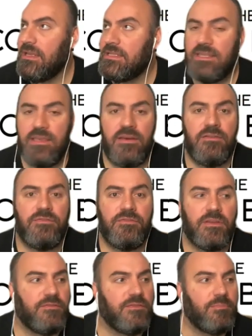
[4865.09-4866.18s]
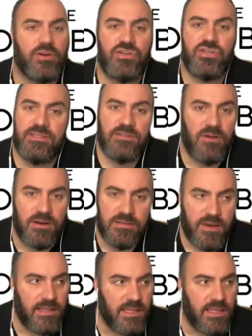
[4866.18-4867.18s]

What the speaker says: it's there if oppression starts, right?